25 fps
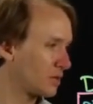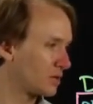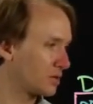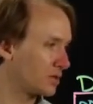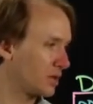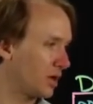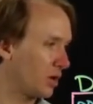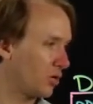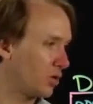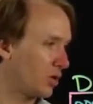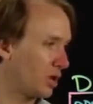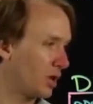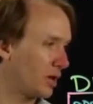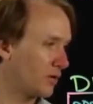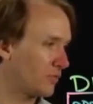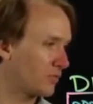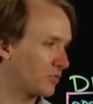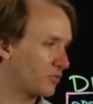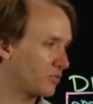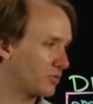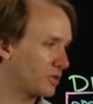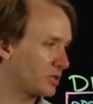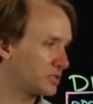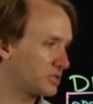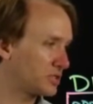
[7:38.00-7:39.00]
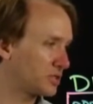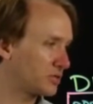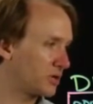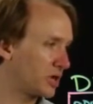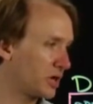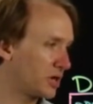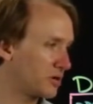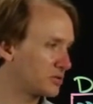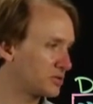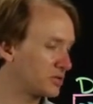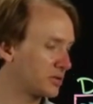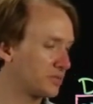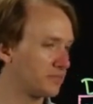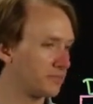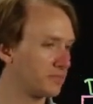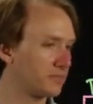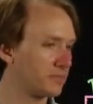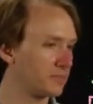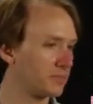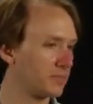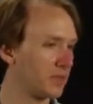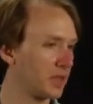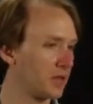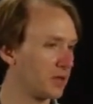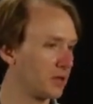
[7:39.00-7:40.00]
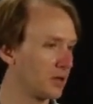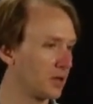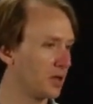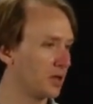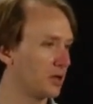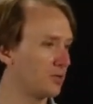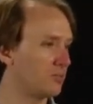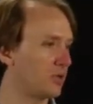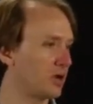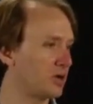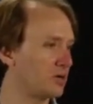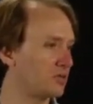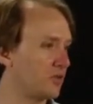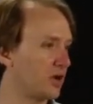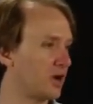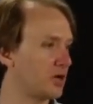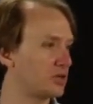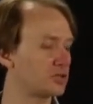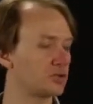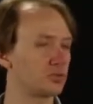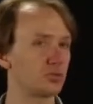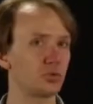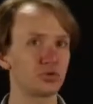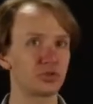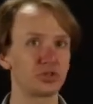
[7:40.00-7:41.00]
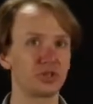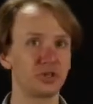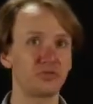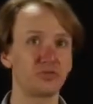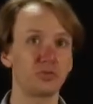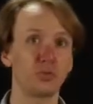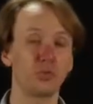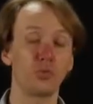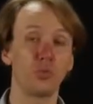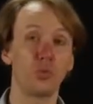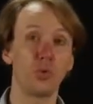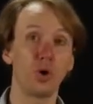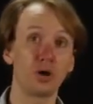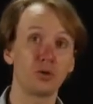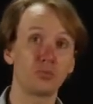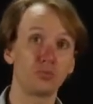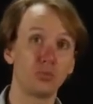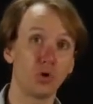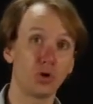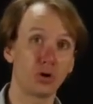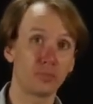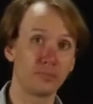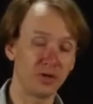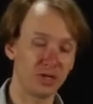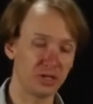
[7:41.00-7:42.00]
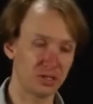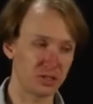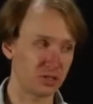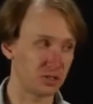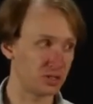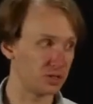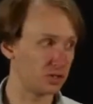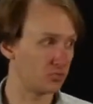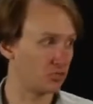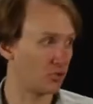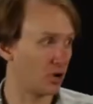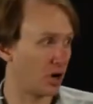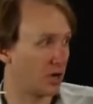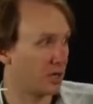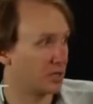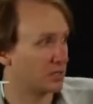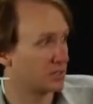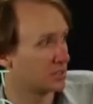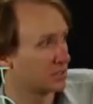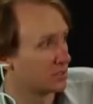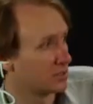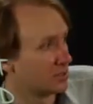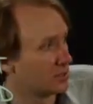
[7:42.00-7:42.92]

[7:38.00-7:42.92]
Now I'll have three zeros, and my divisor will shift one more bit to the right.